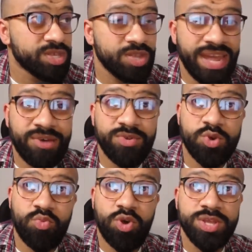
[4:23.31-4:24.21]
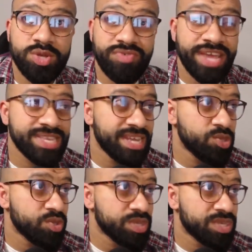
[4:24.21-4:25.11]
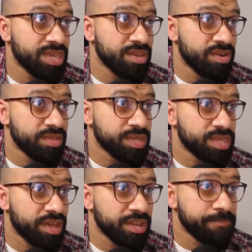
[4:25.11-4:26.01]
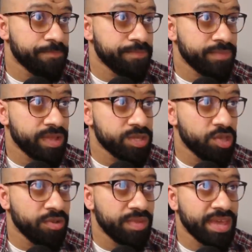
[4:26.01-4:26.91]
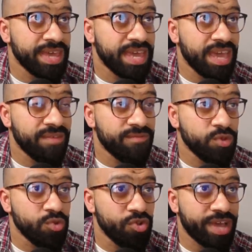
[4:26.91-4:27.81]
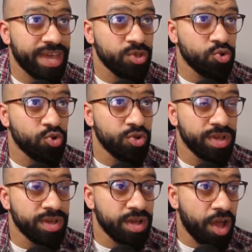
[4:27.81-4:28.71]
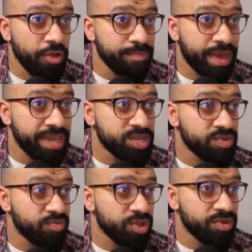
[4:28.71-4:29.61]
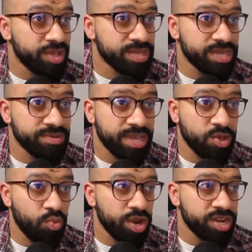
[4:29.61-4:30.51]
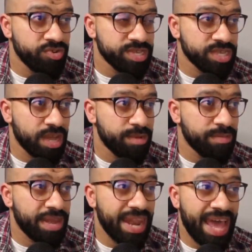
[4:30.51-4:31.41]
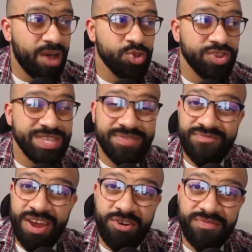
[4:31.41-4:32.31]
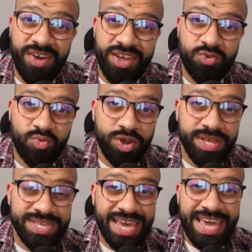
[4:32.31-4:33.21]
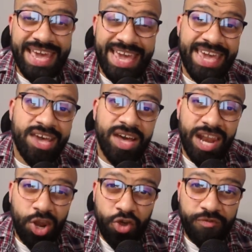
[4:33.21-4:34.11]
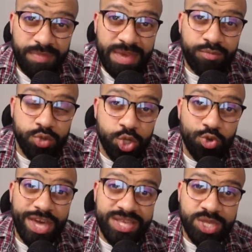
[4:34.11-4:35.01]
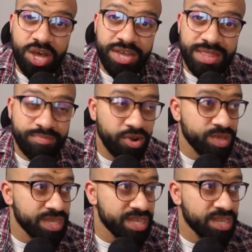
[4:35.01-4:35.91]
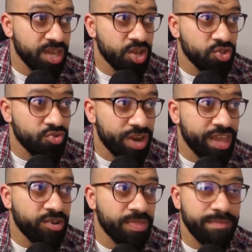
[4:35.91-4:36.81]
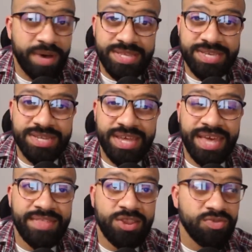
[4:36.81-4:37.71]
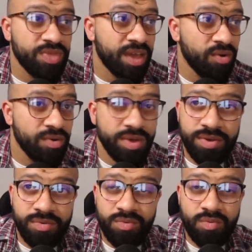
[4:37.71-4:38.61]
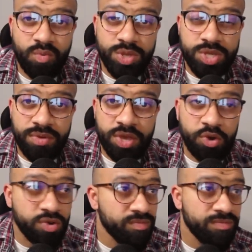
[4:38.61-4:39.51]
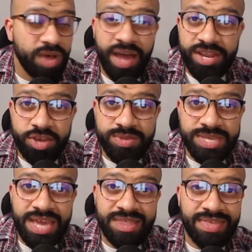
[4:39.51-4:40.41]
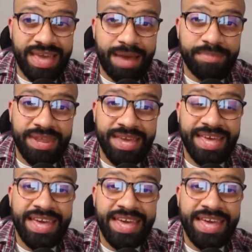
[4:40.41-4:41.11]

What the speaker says: So now your wallet's created, as you can see on the side. So if you look at your home page, what you'll notice here is that your wallet address has come up. Now you need to verify your wallet. Here, a lot of people do get stuck in the process. You click on the button and then you think, what's going on? I don't see anything happening.